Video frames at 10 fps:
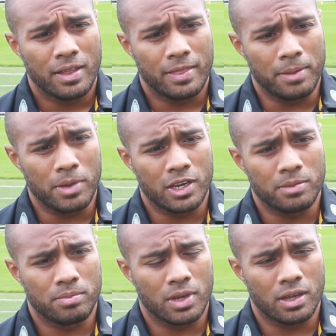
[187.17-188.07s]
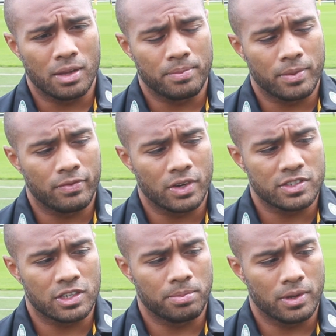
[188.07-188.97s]
they made him vice
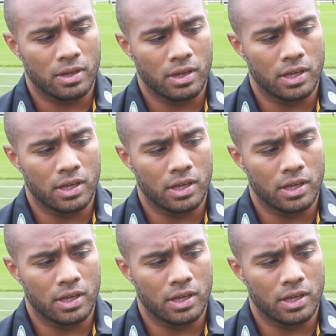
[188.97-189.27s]
skipper.